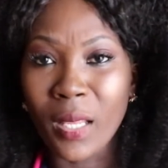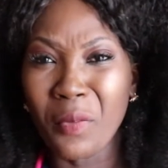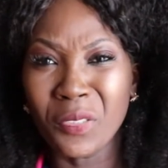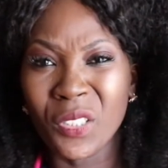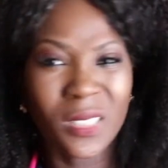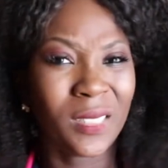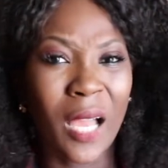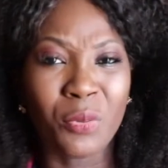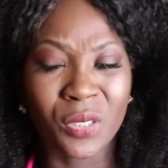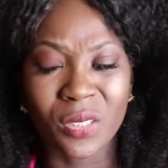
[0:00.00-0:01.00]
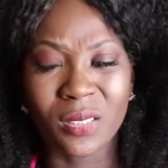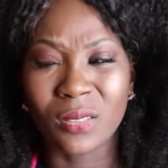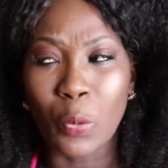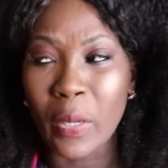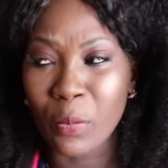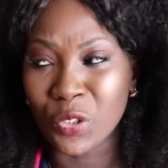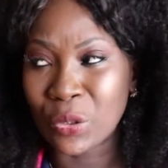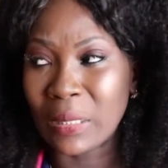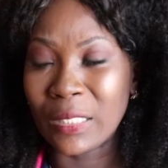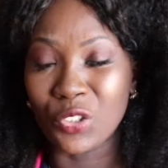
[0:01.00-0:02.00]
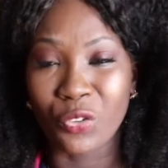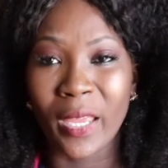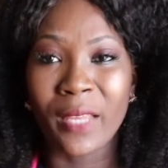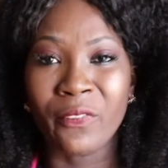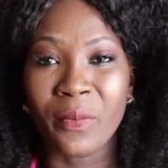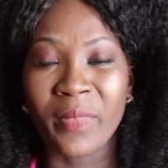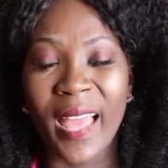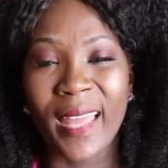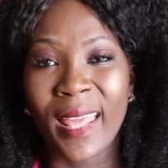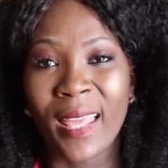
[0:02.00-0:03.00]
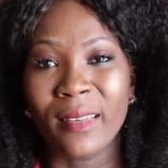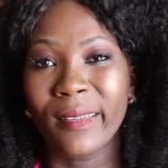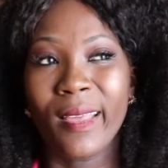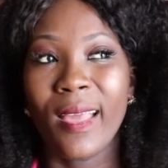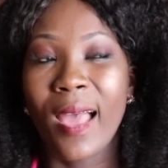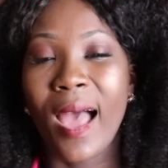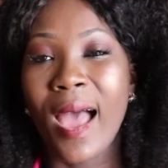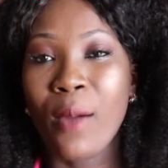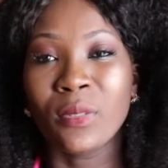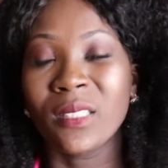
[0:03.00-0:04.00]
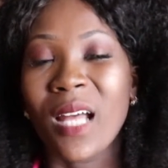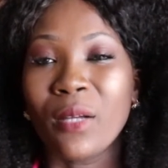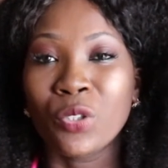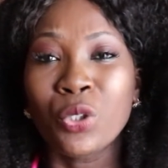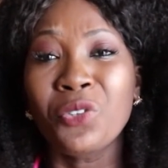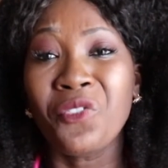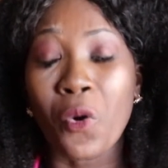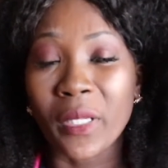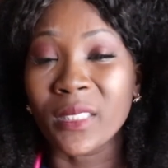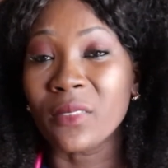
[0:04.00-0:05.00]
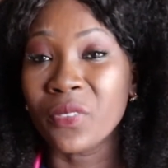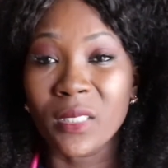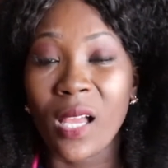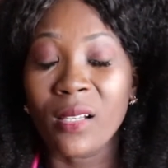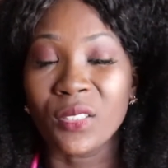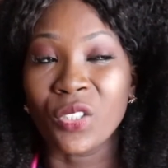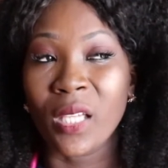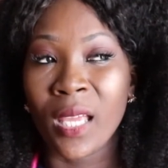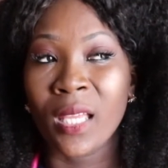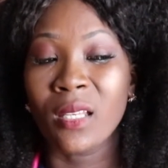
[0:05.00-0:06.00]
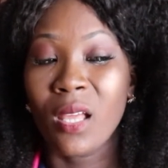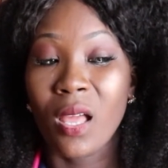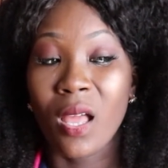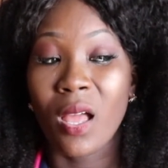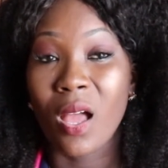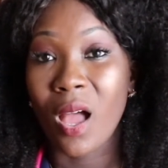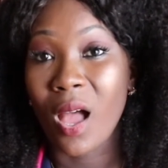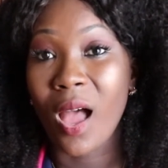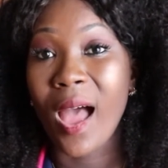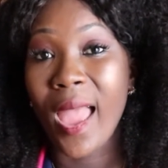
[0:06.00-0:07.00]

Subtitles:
was just so emotionally drained from that, and I was not too focused on physiology, and I